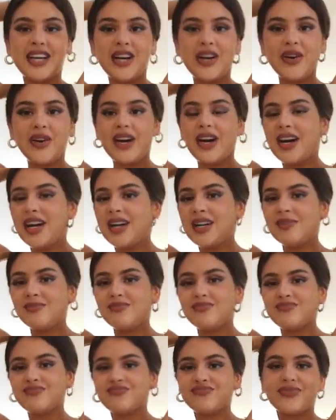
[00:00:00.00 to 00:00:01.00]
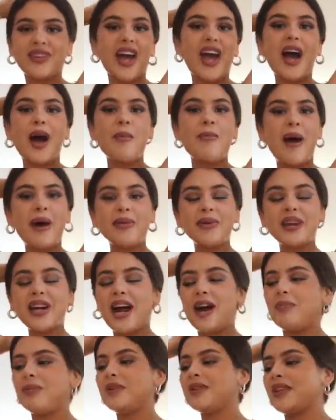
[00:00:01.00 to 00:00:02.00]
um, about what
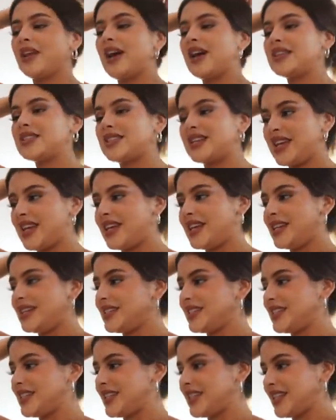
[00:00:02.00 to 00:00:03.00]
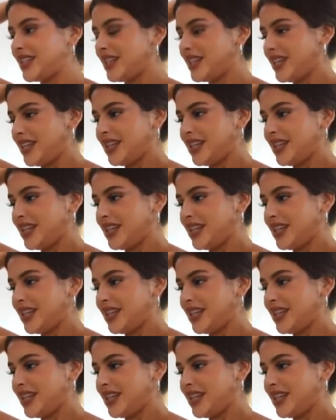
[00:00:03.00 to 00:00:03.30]
happened last night.